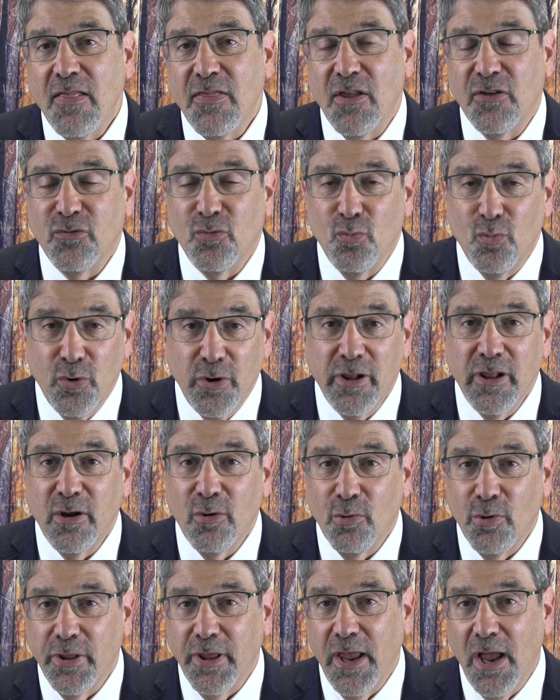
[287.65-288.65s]
that's
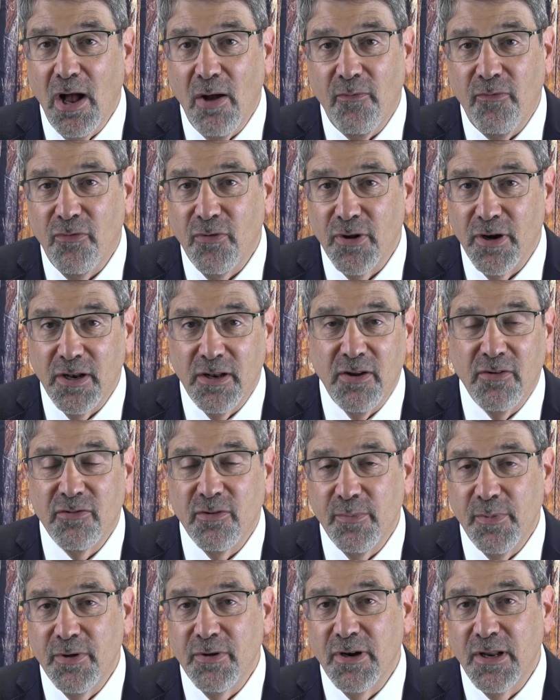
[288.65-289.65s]
really, really helpful in a
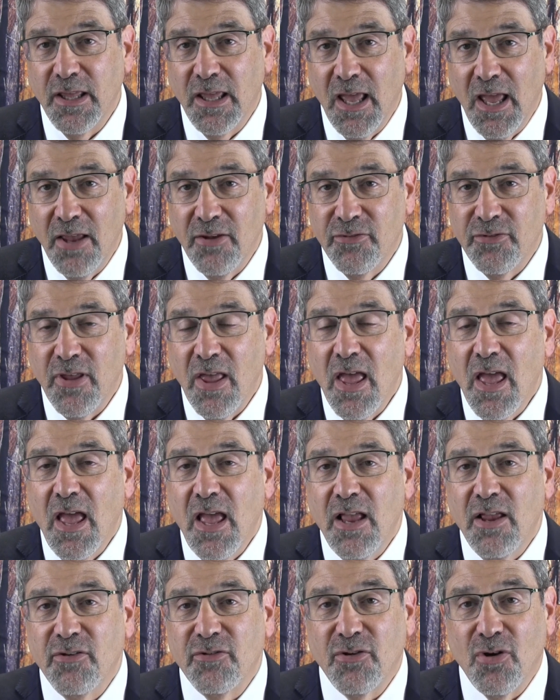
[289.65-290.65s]
disability case
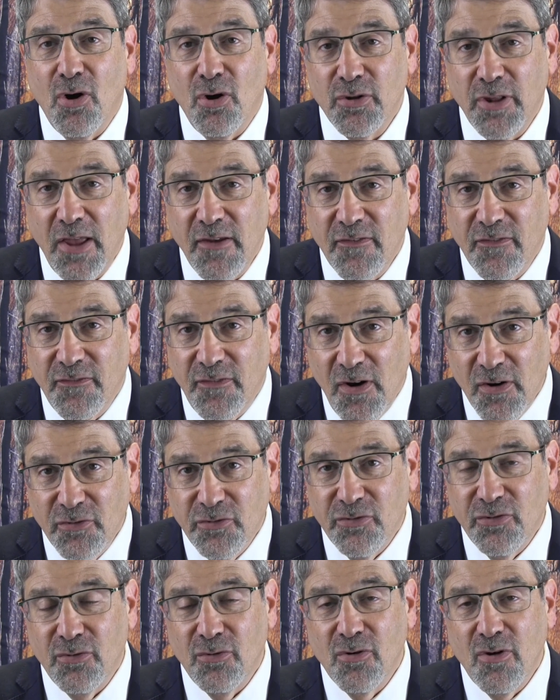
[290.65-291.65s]
is called a
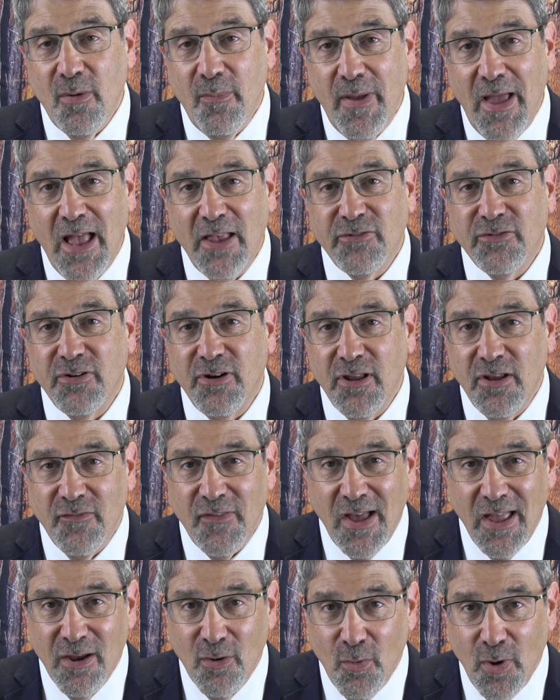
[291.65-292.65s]
functional capacity
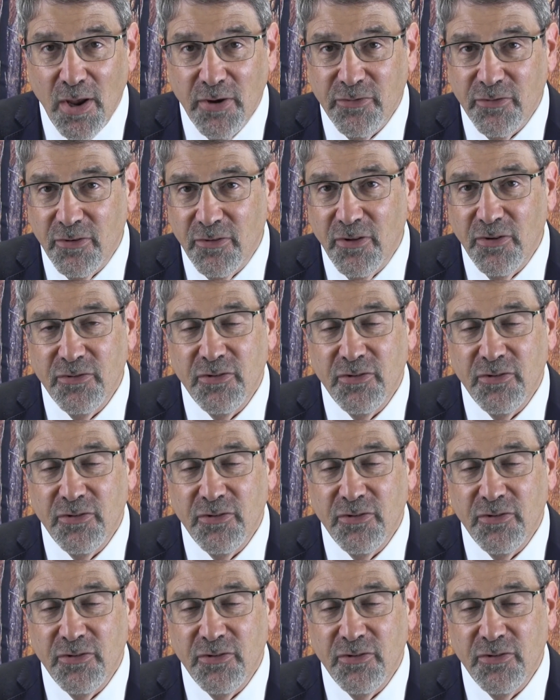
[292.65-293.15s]
evaluation.